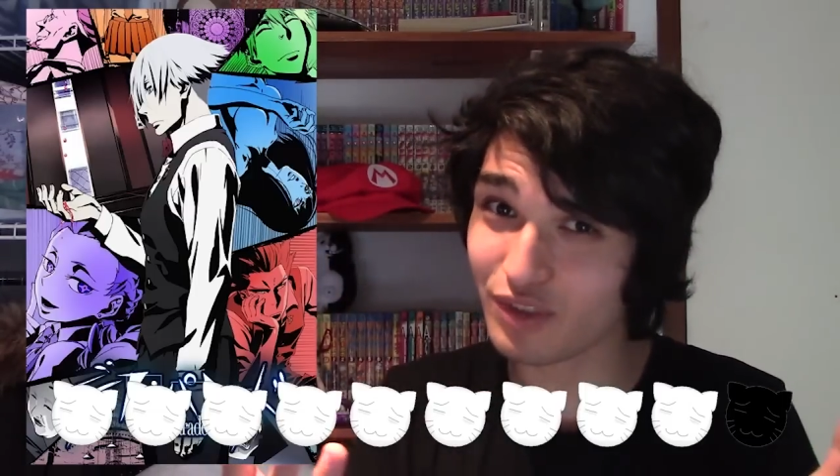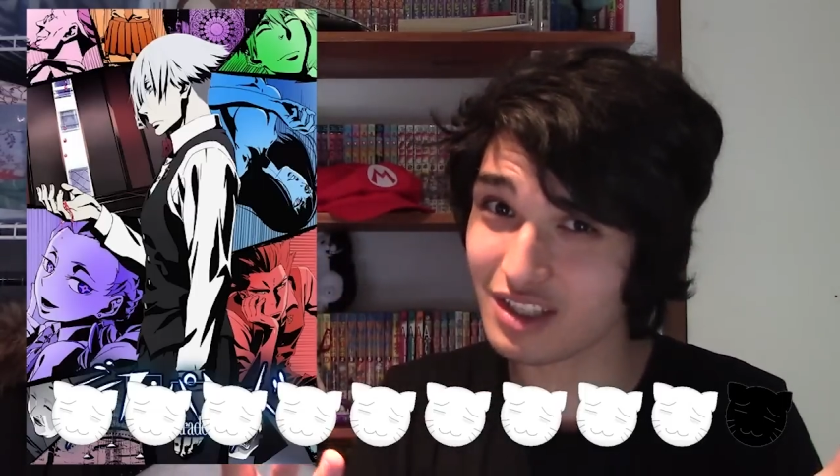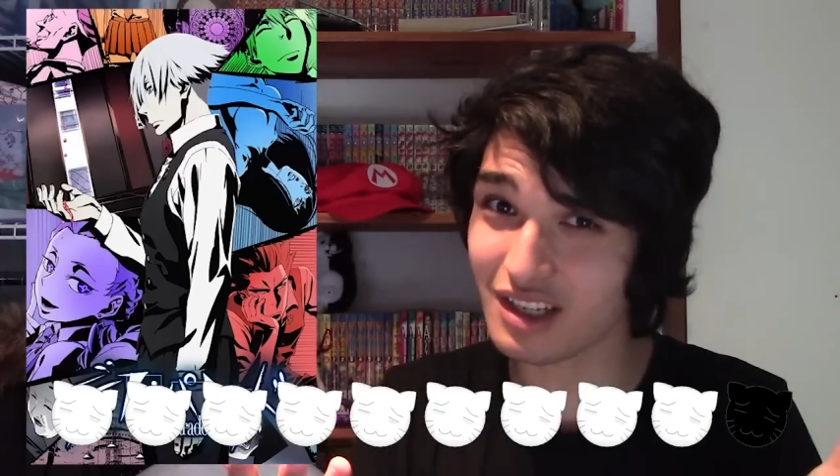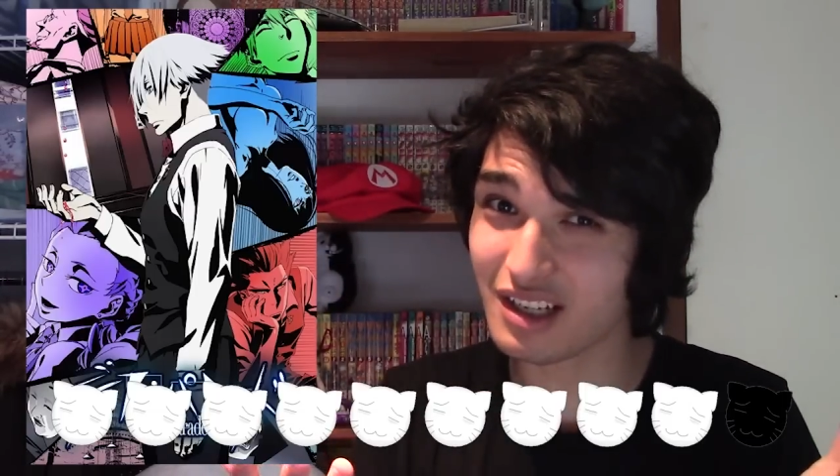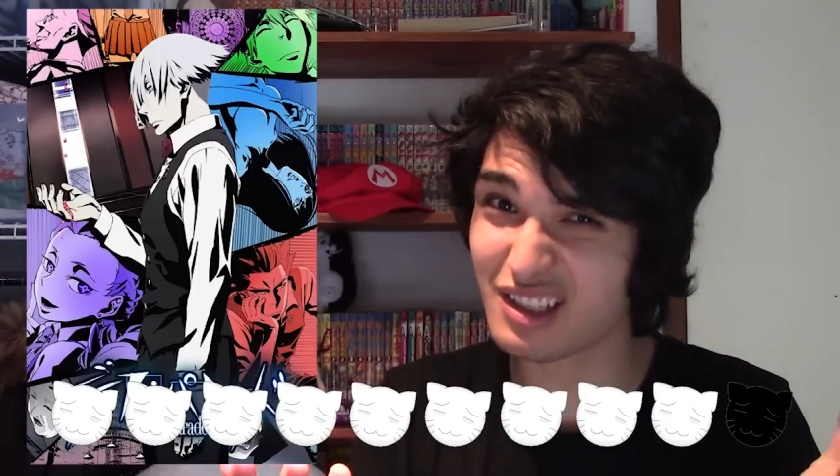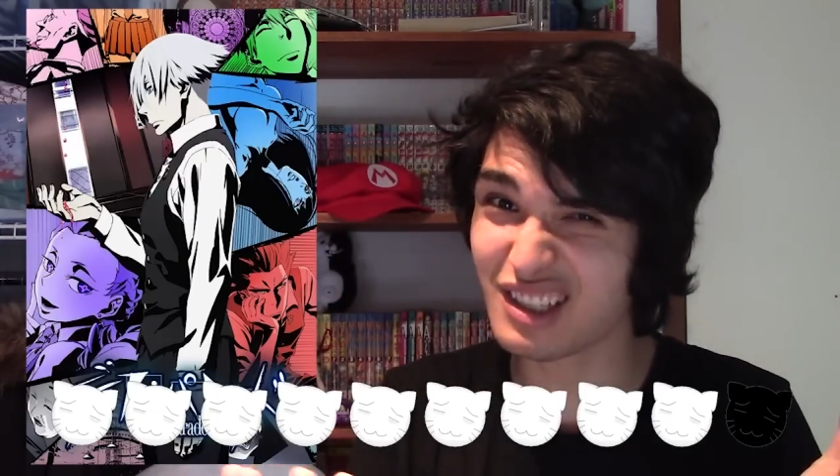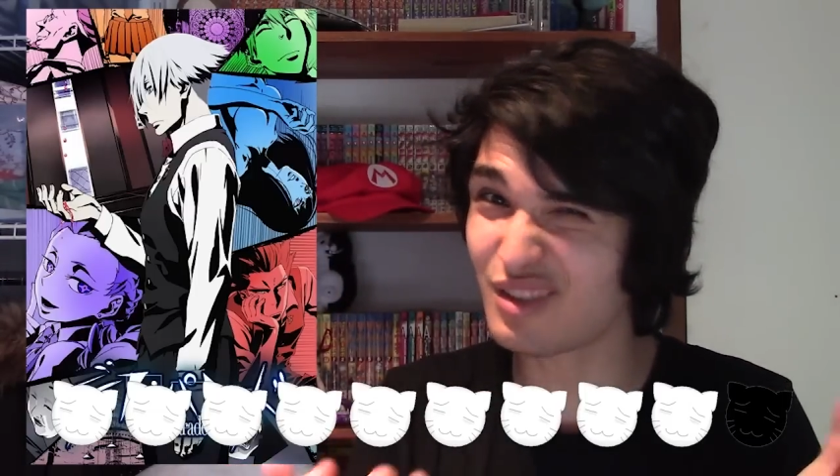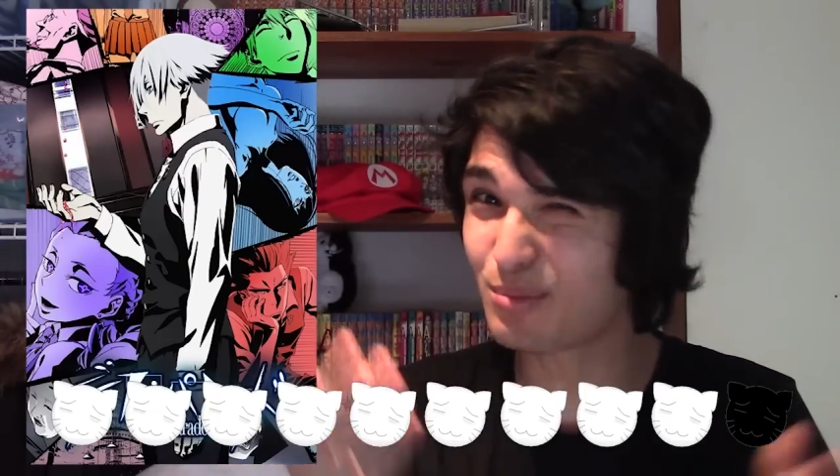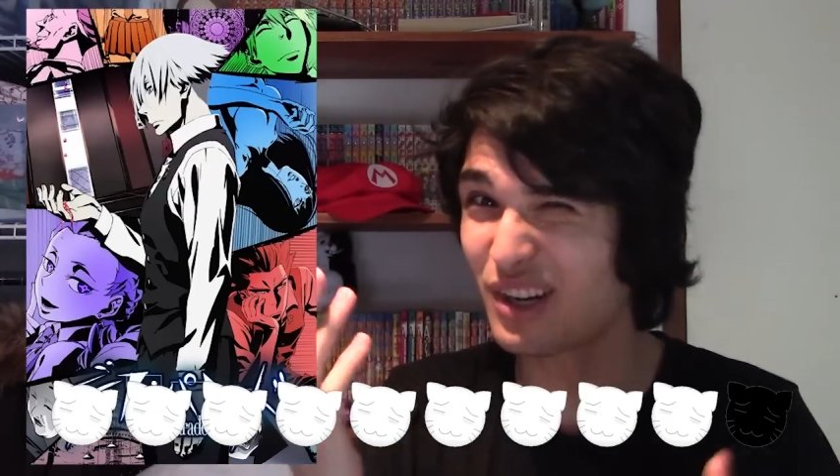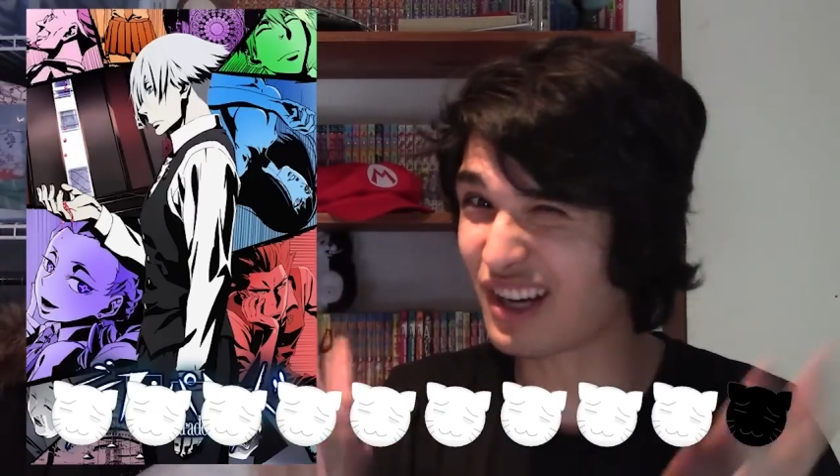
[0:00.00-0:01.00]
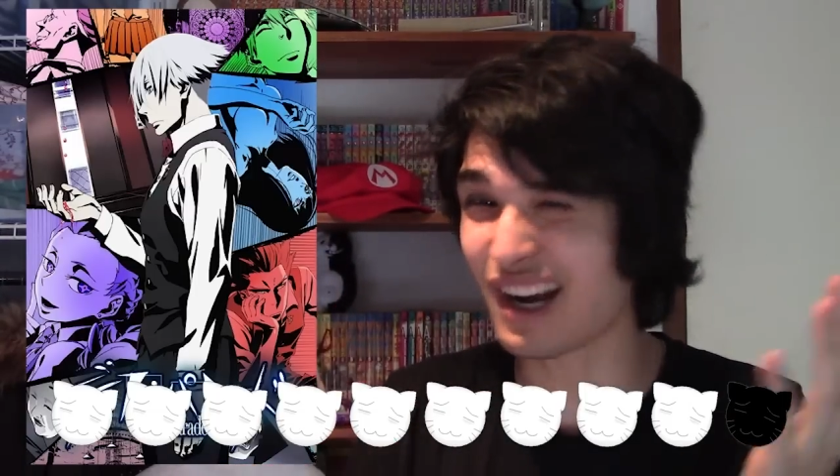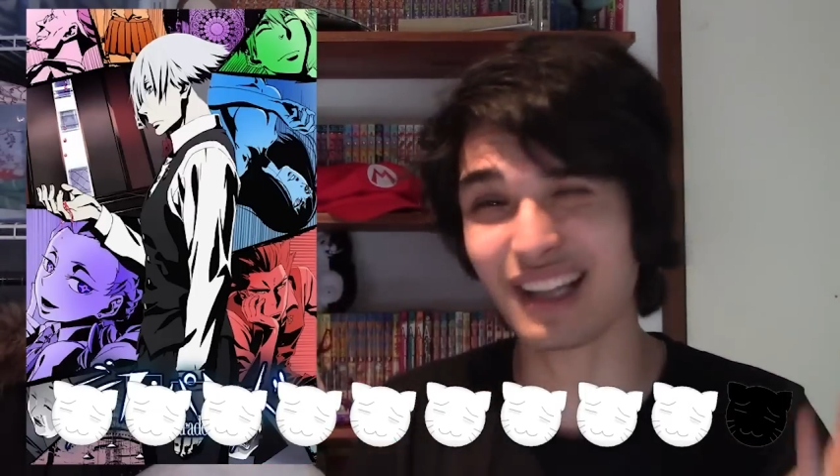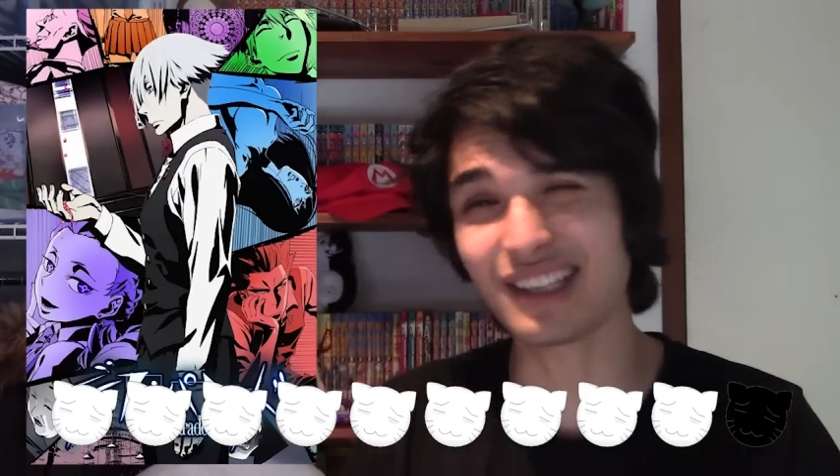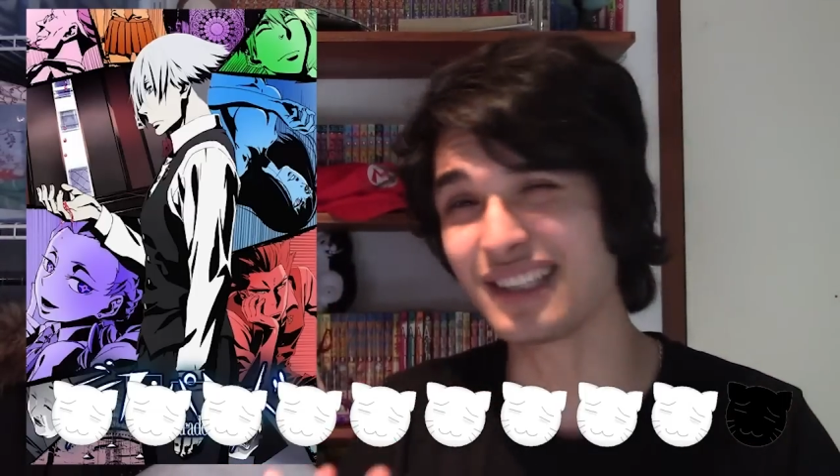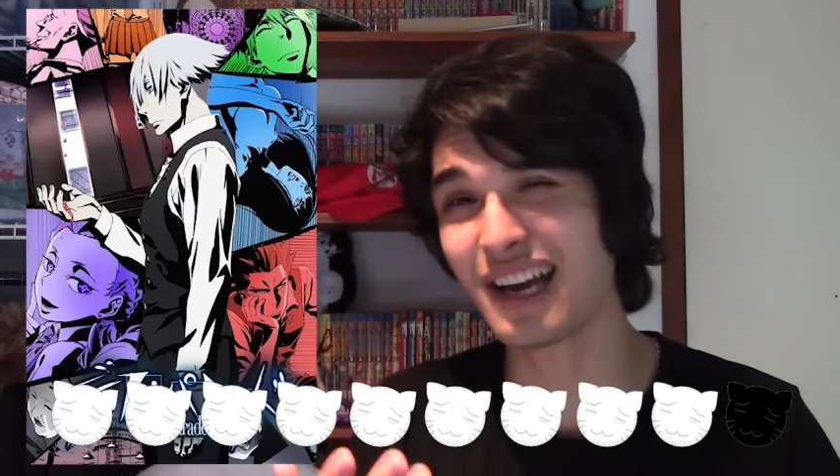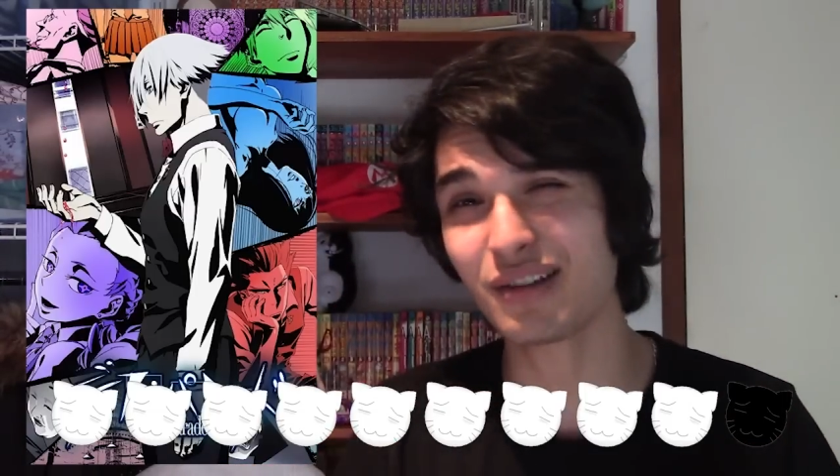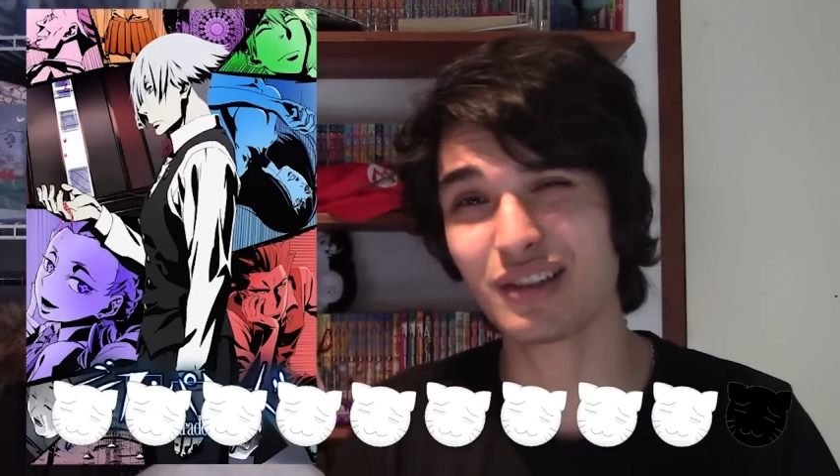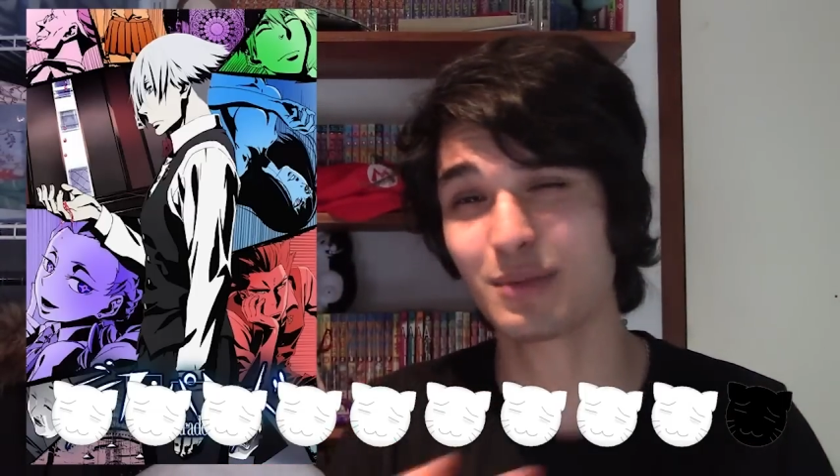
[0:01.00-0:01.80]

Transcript: this kind of stuff, but I highly doubt it,